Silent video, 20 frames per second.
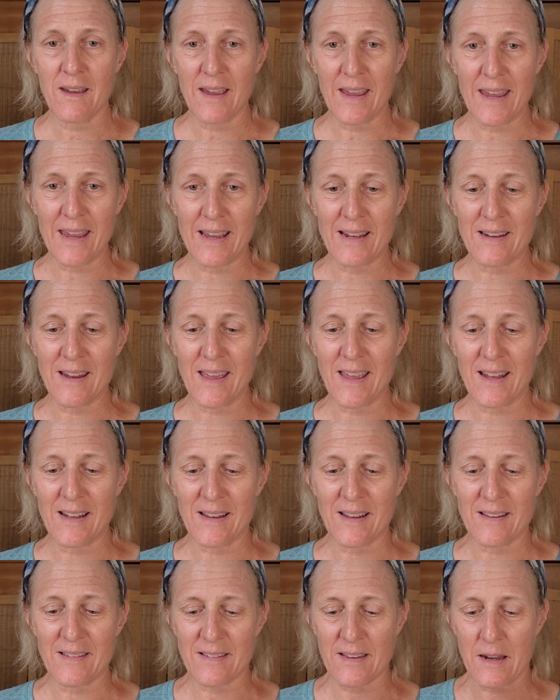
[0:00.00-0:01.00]
and
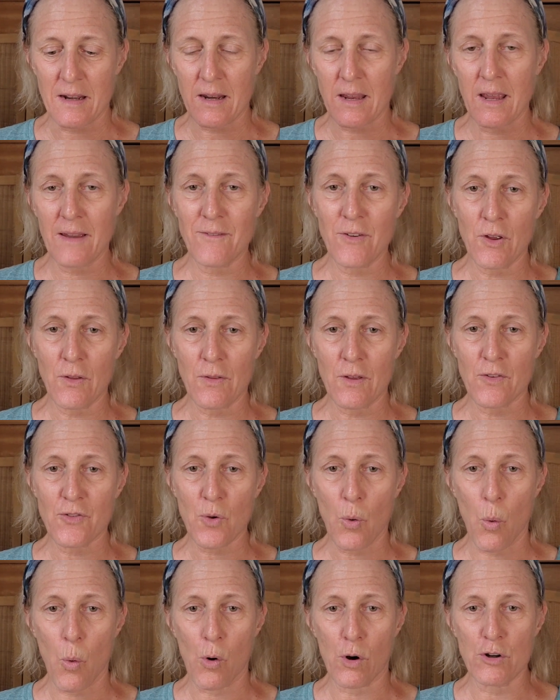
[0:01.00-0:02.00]
it's going to give you this
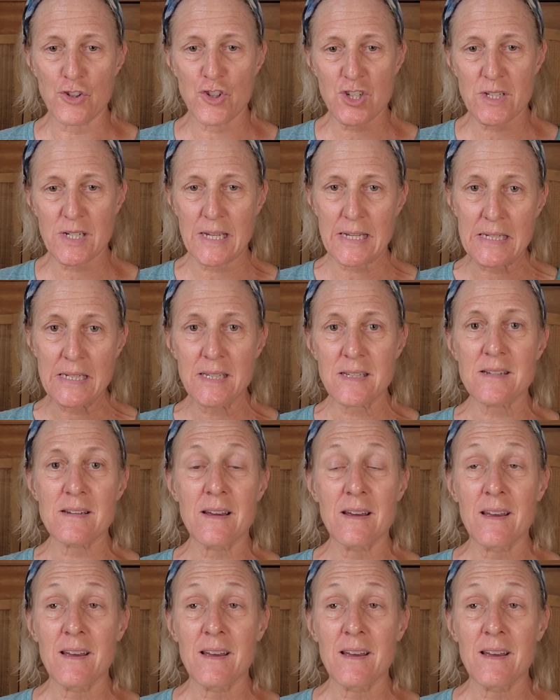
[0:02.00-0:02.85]
orange tint.